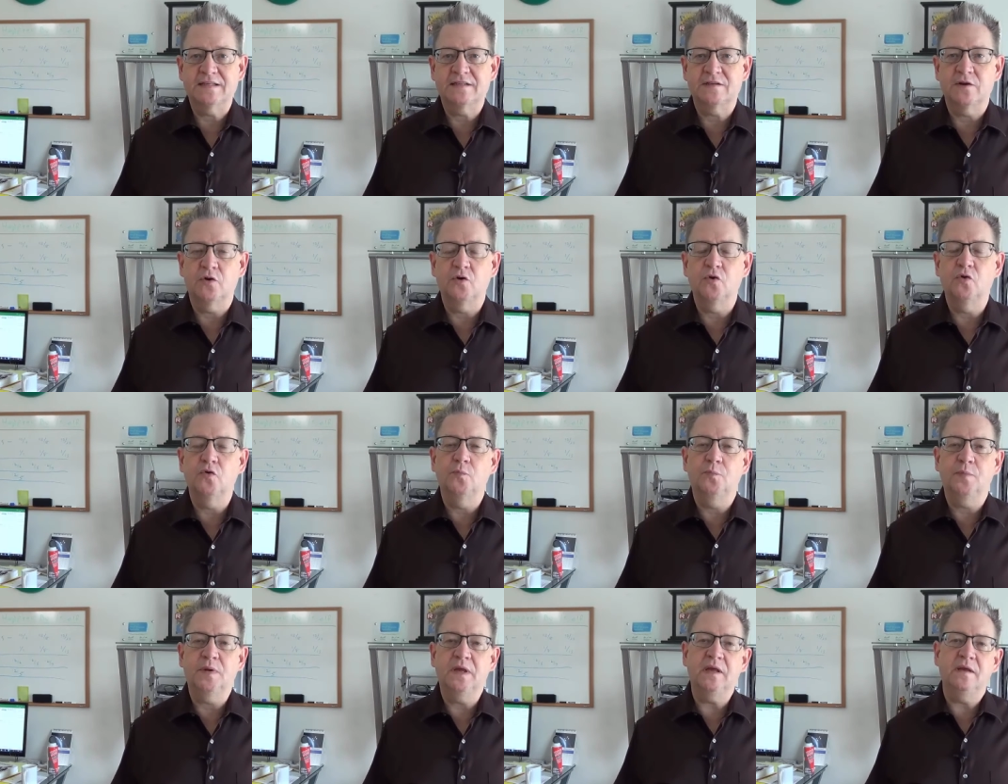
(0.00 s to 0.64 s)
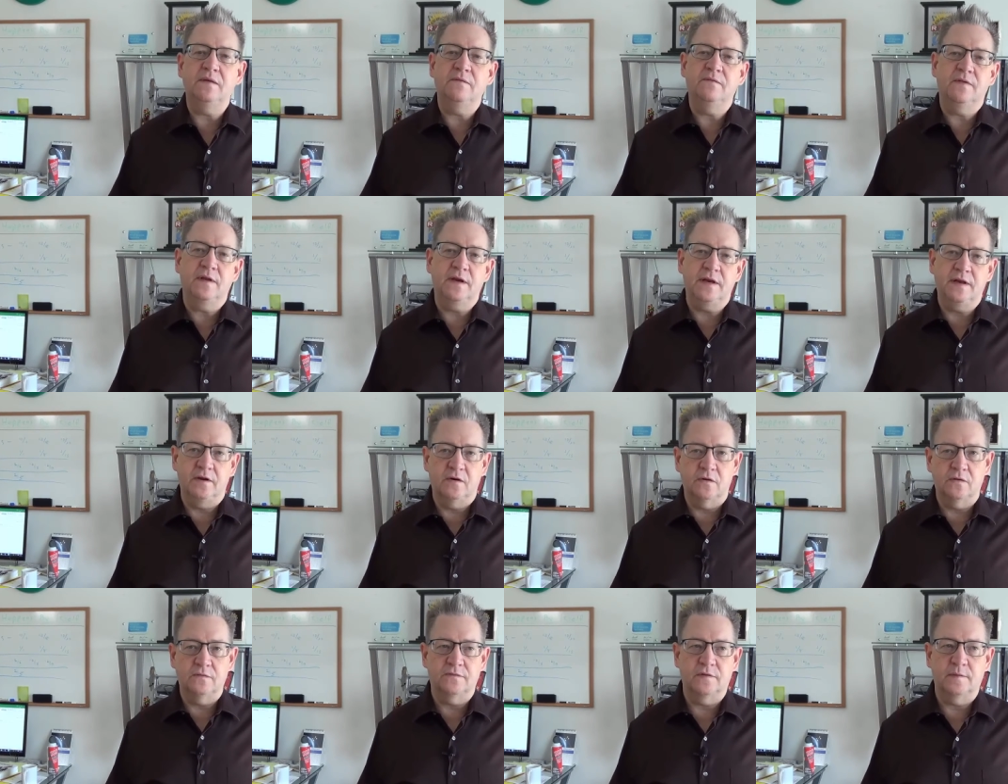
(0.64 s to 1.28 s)
SOP
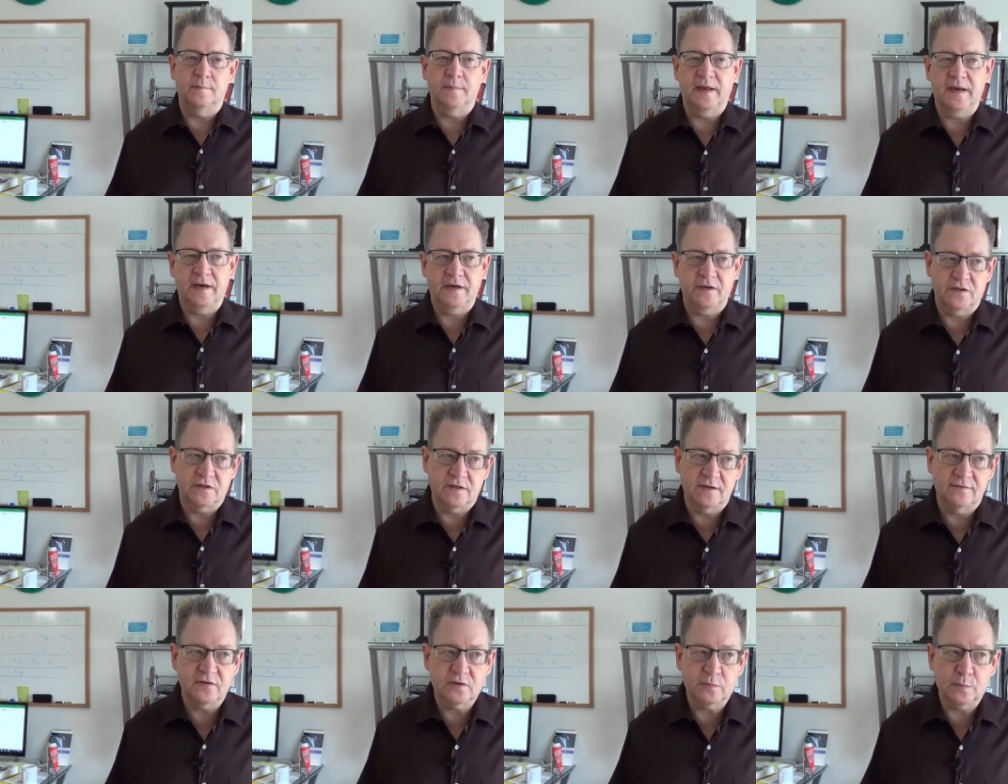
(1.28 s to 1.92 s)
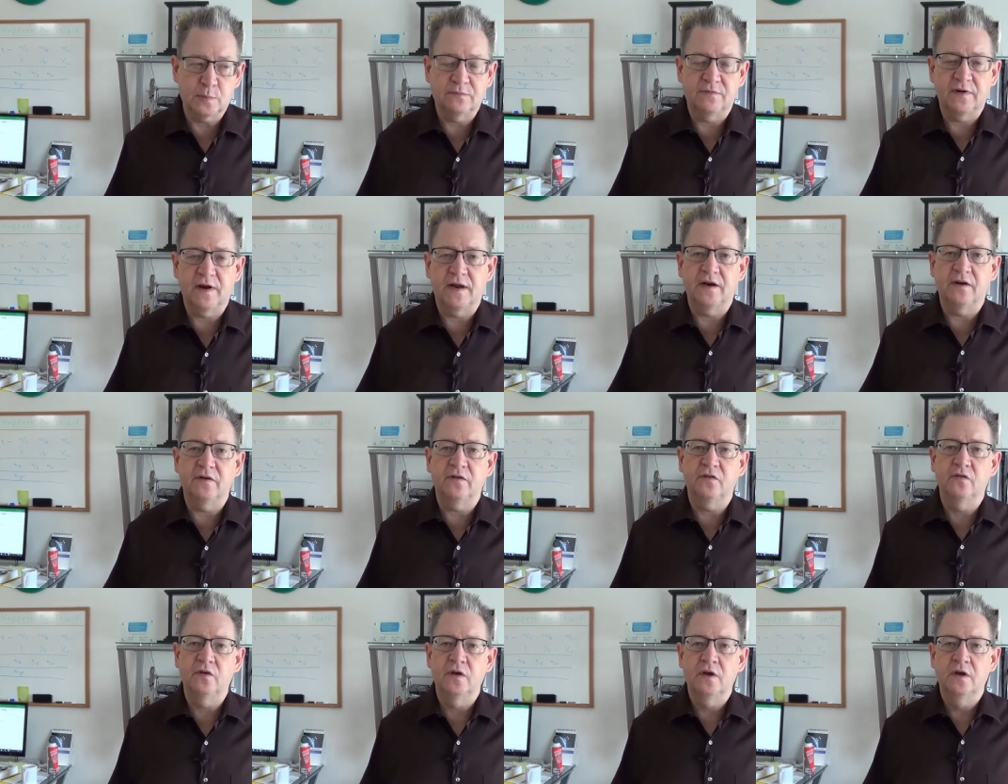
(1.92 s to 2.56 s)
video for managed service
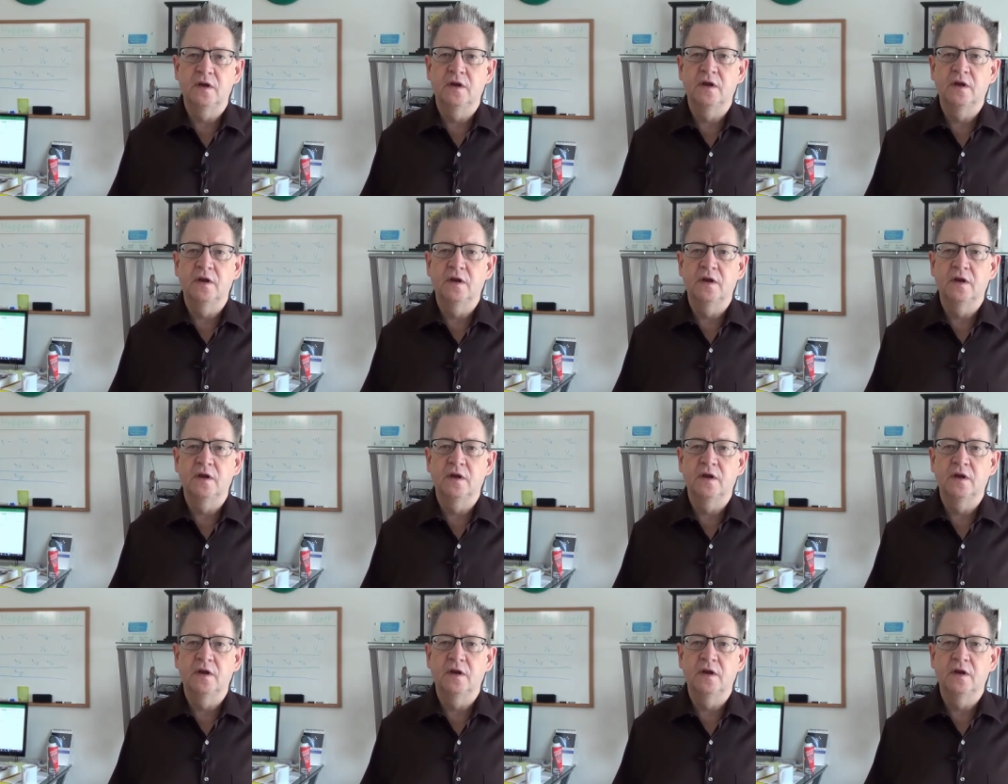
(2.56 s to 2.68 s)
providers.